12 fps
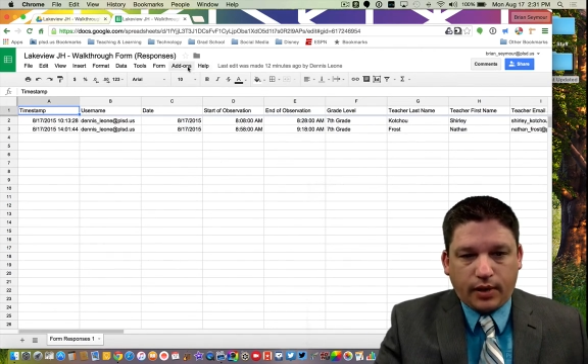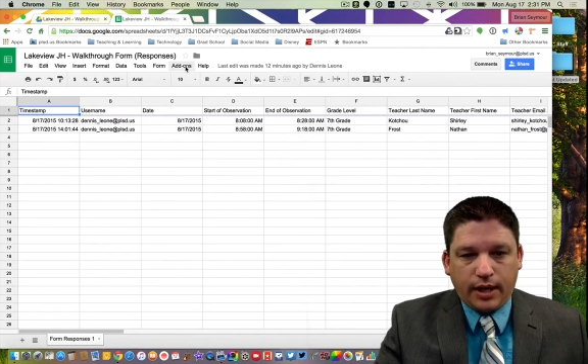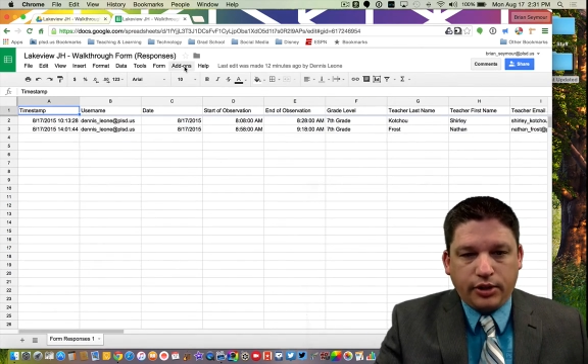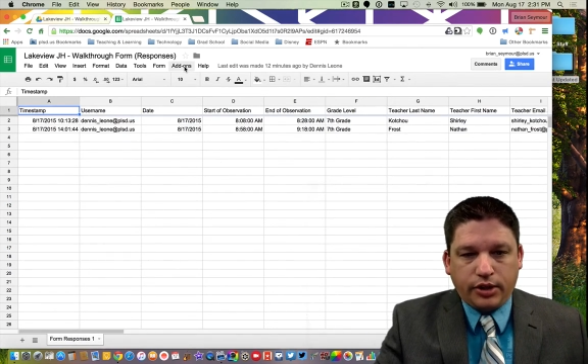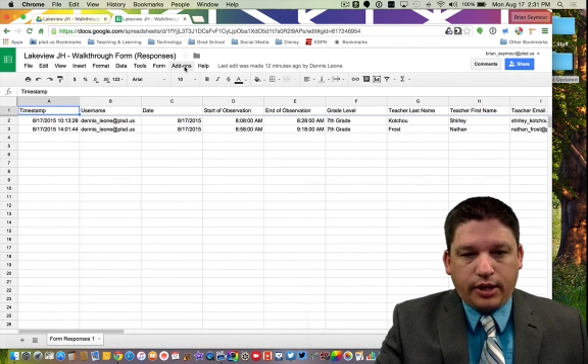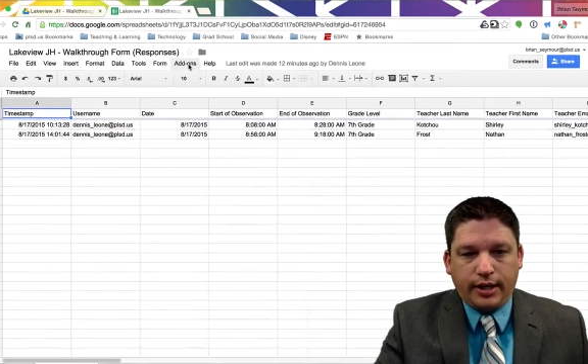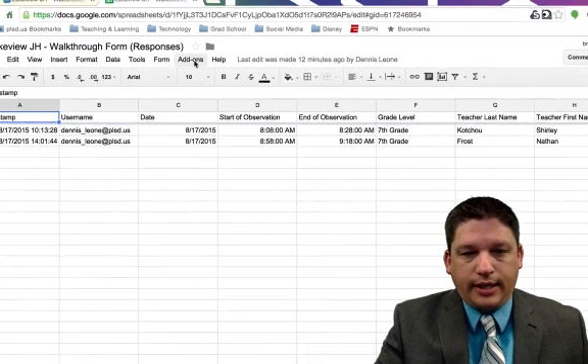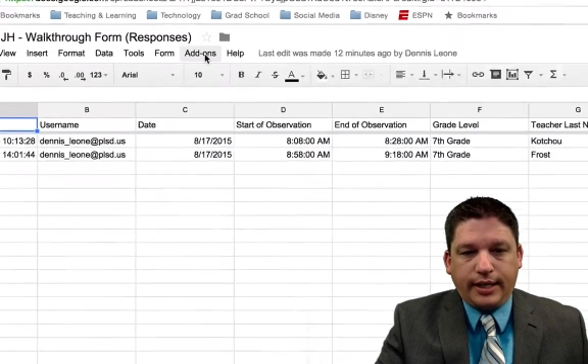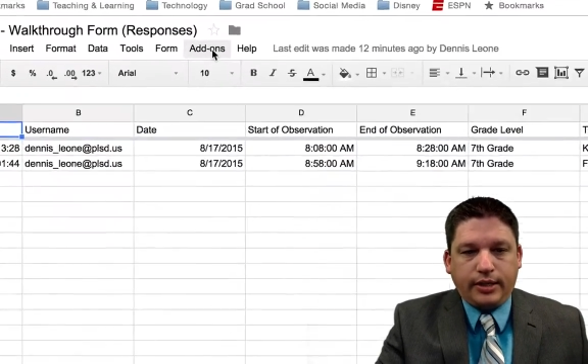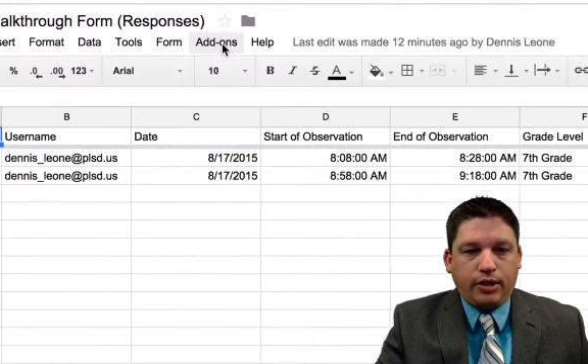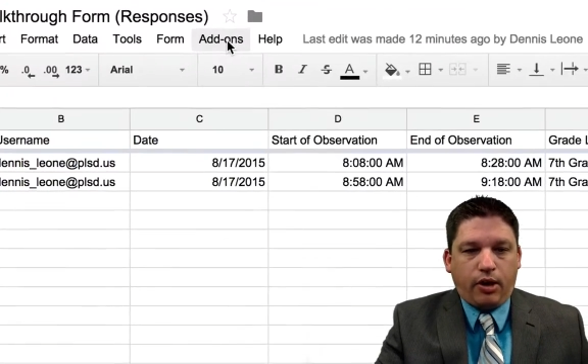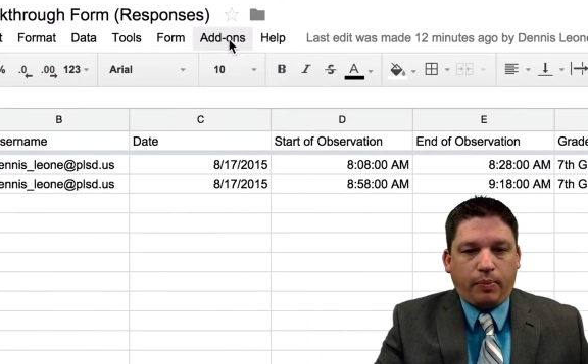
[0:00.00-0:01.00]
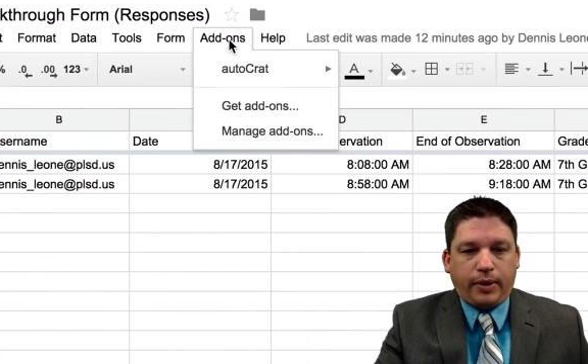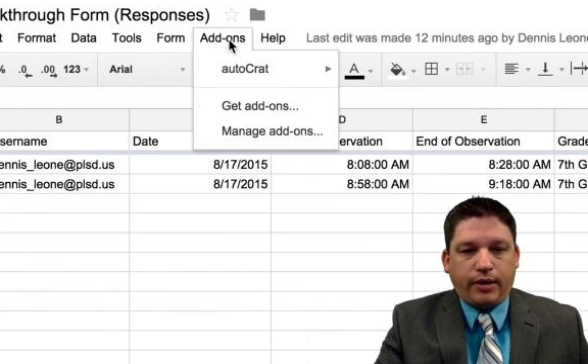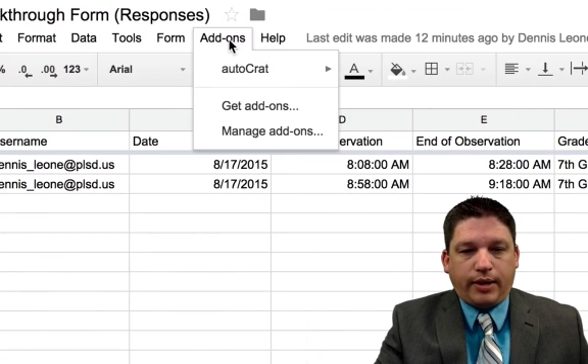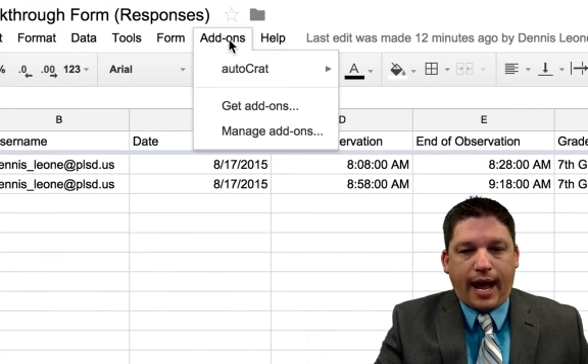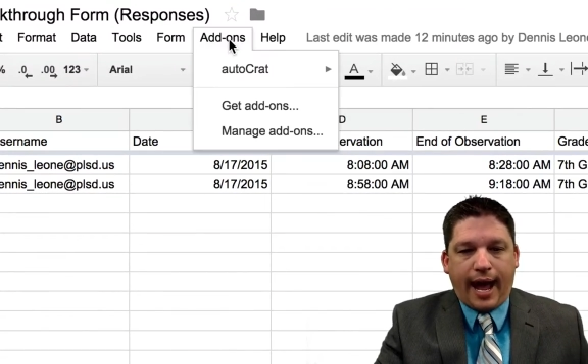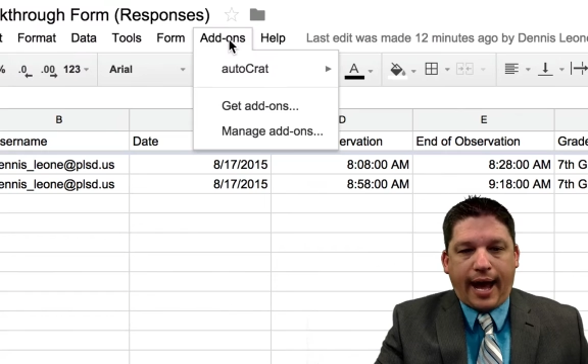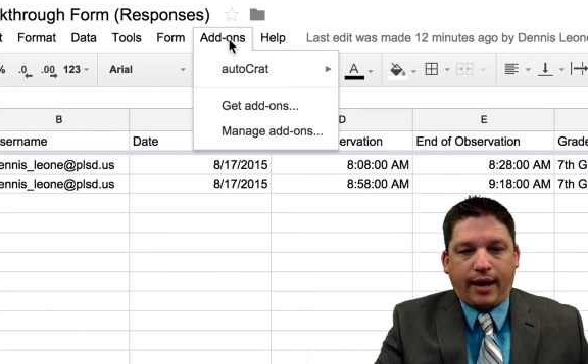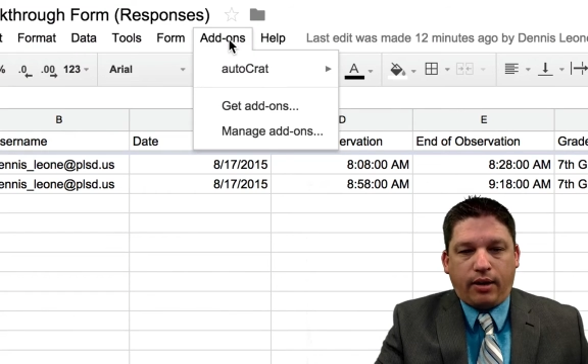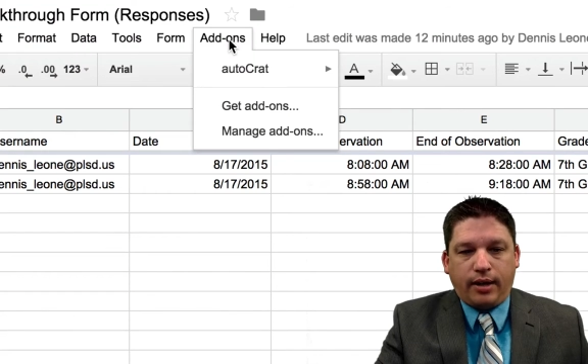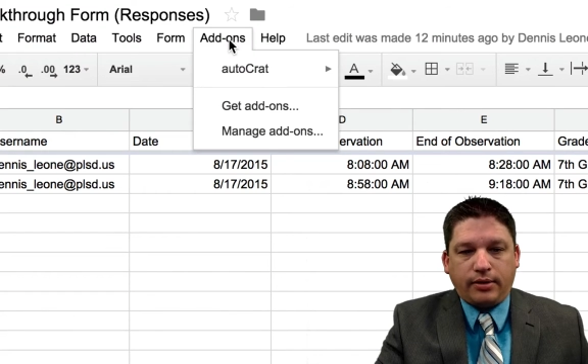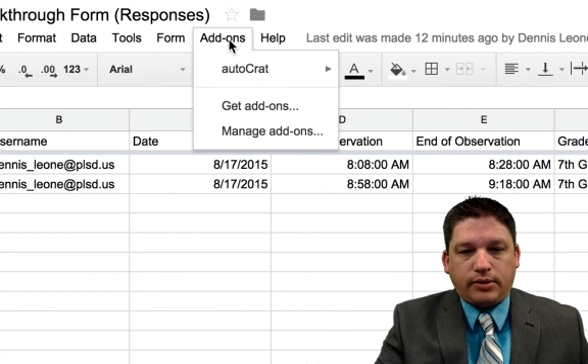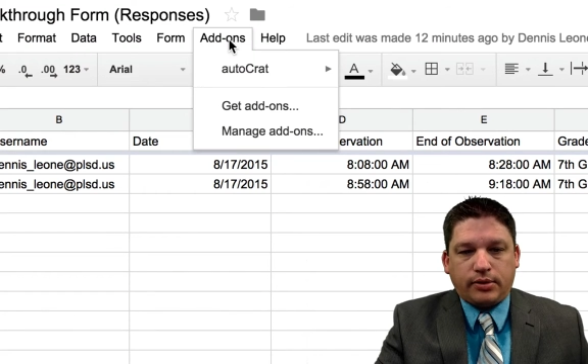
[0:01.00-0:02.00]
is you're going to need to go up here to
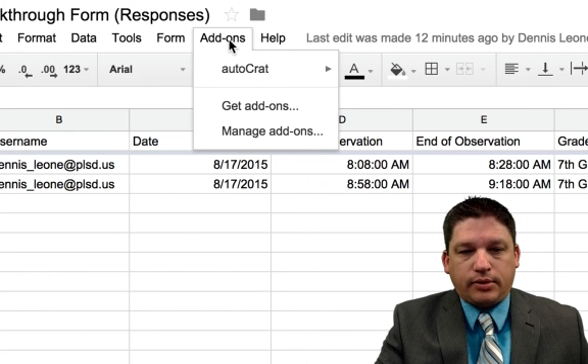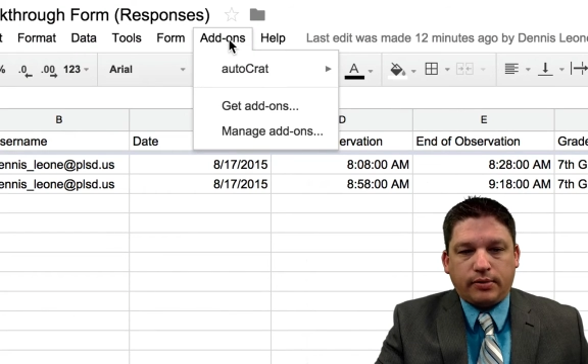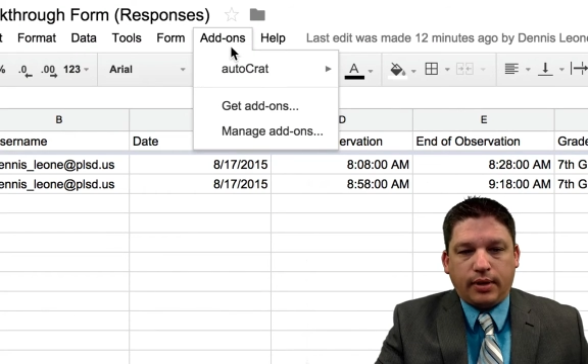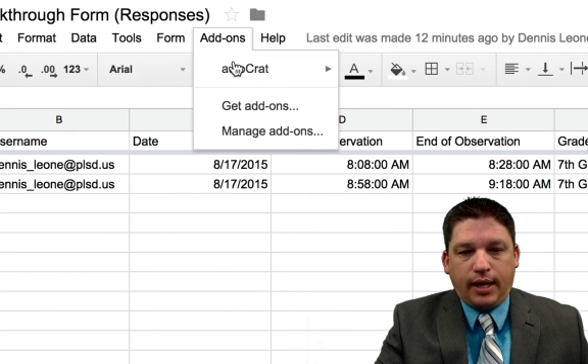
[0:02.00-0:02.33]
add-ons,